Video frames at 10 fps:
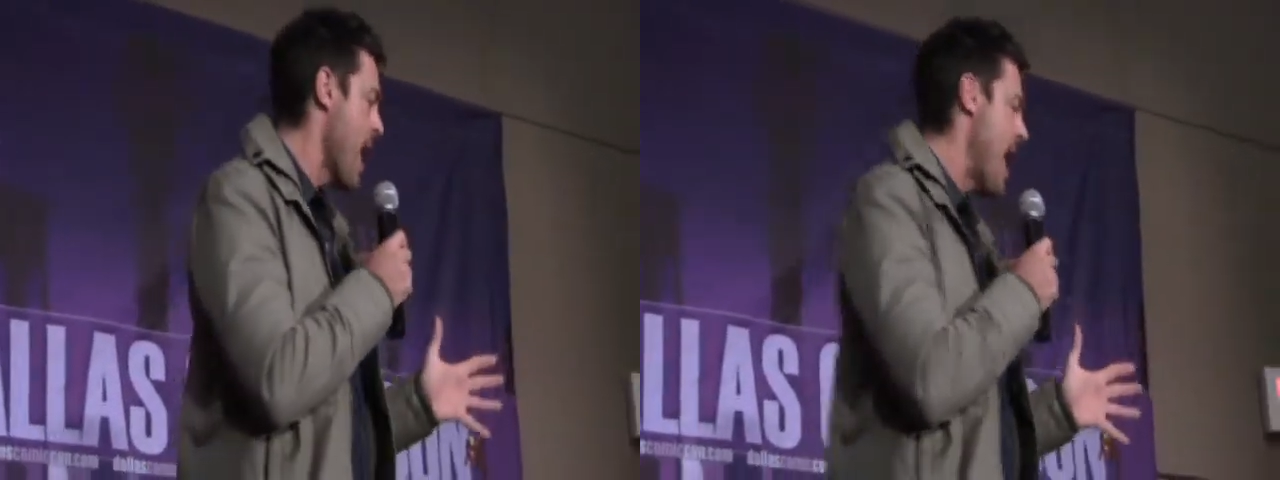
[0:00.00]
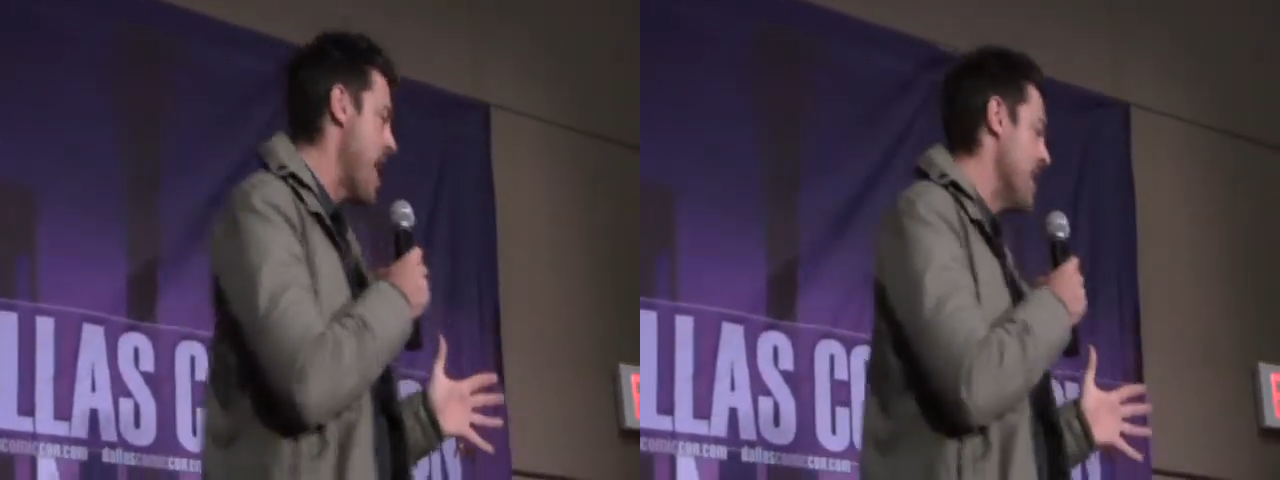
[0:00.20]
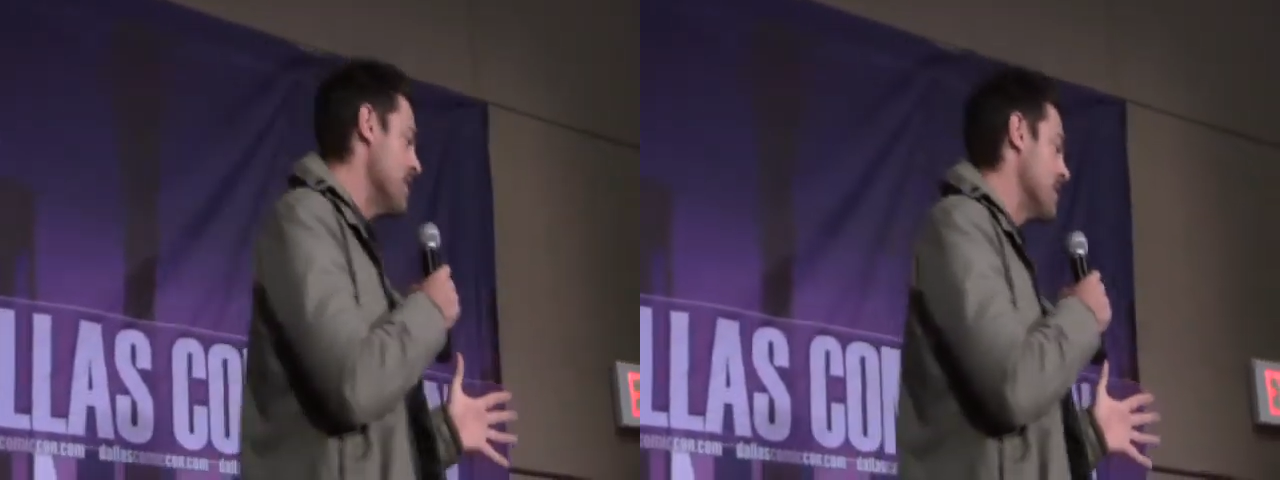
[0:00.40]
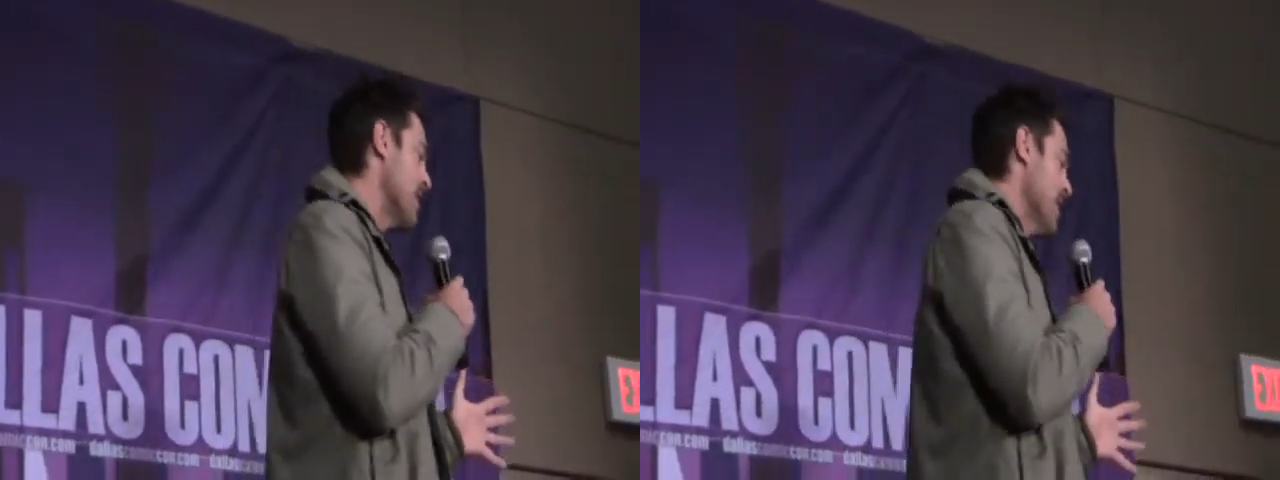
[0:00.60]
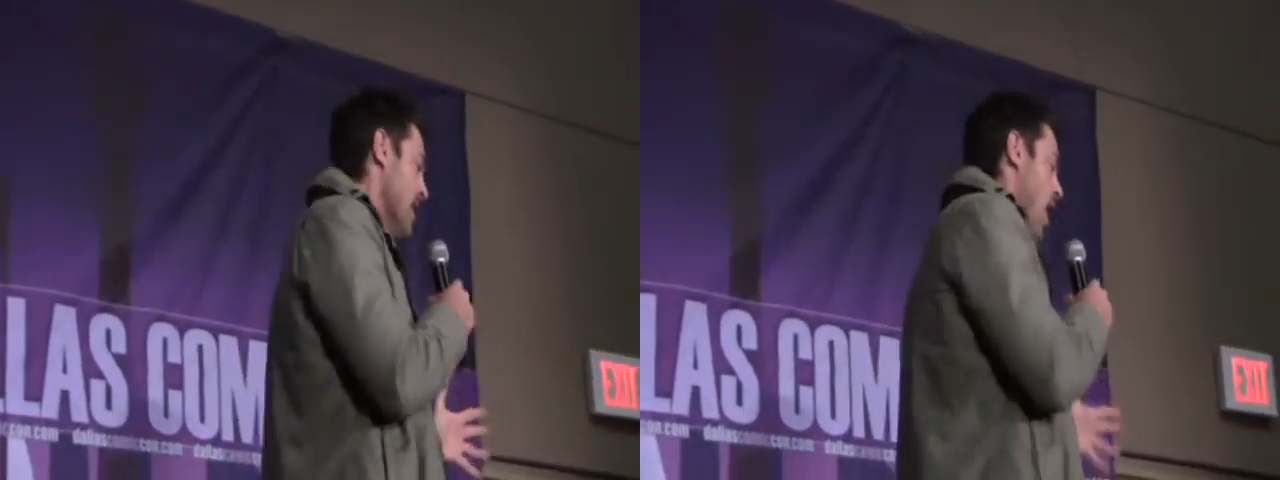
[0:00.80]
And
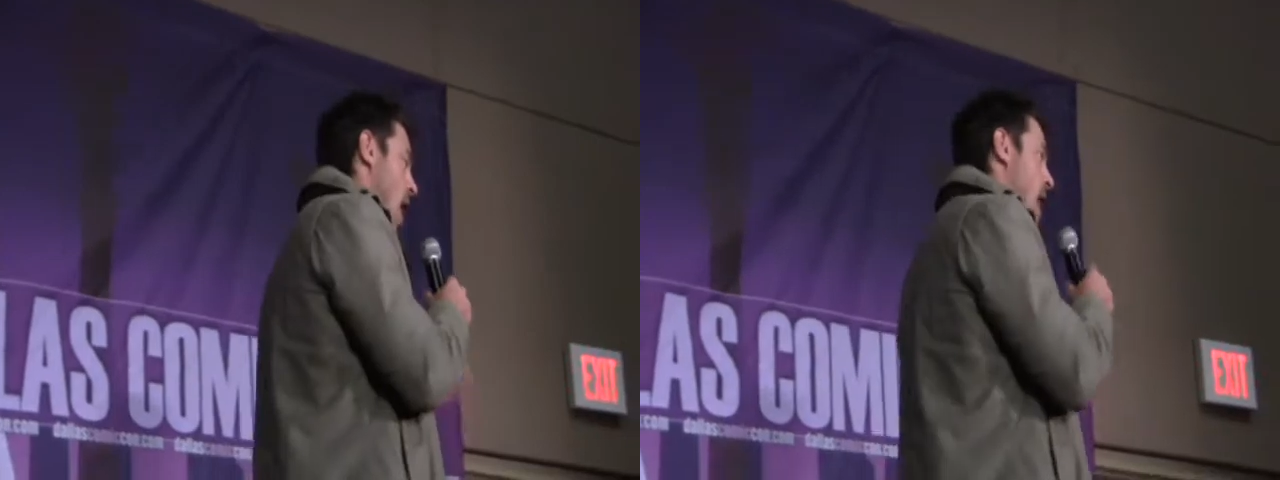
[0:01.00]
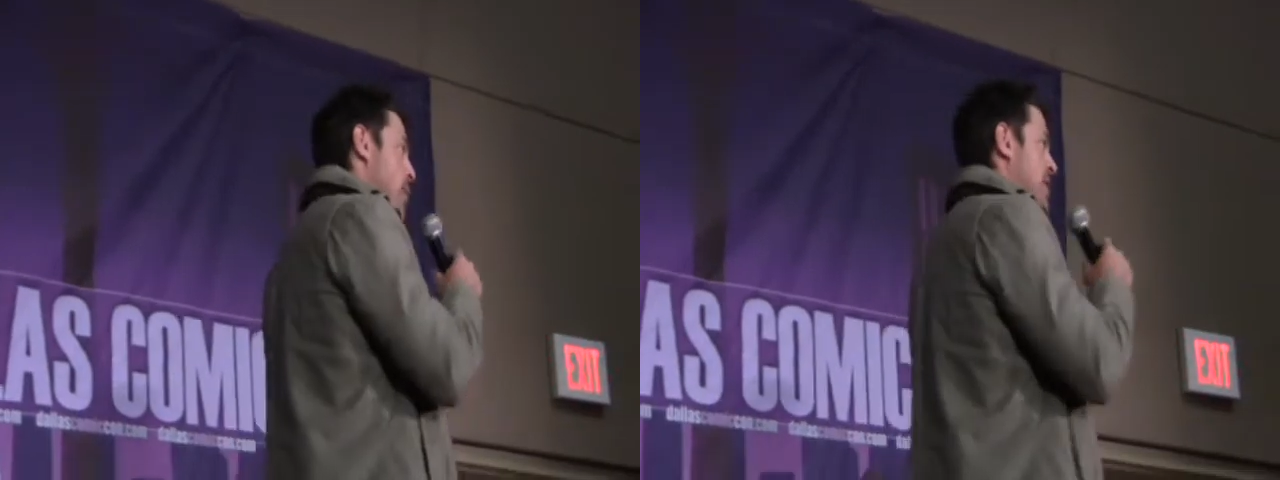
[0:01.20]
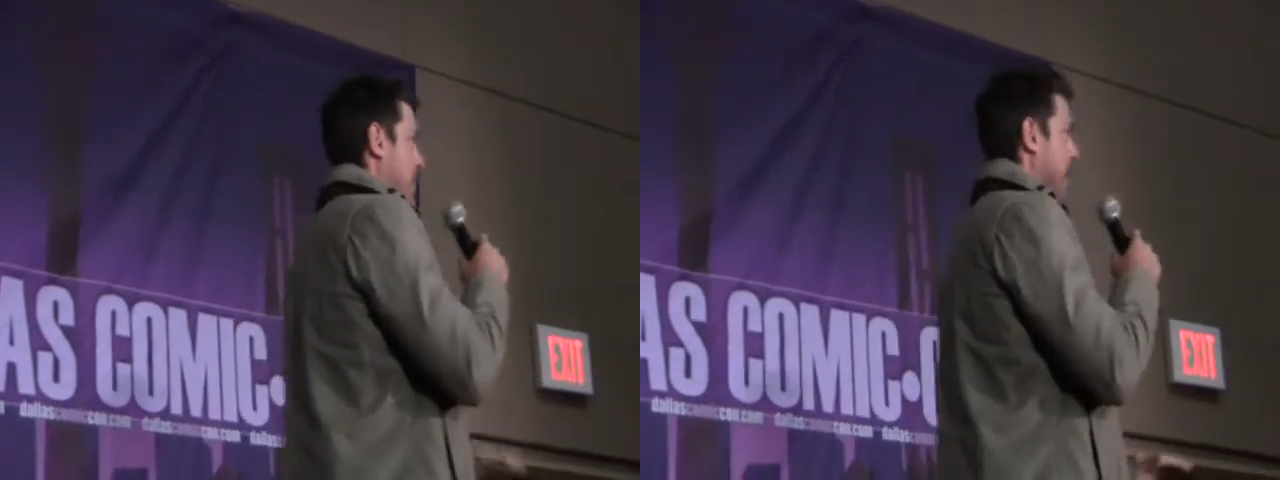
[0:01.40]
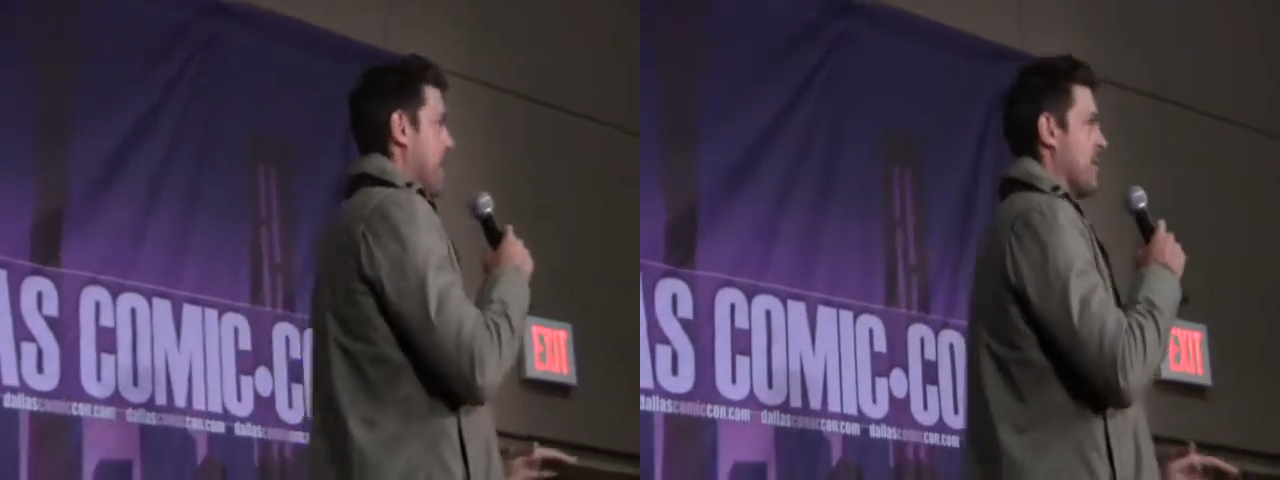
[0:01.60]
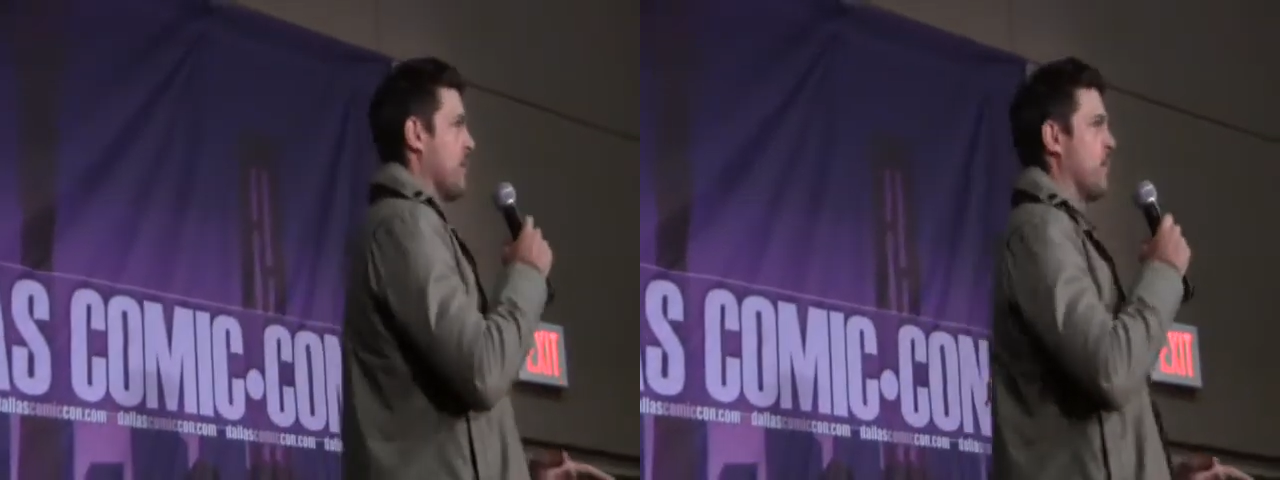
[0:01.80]
I was speaking to the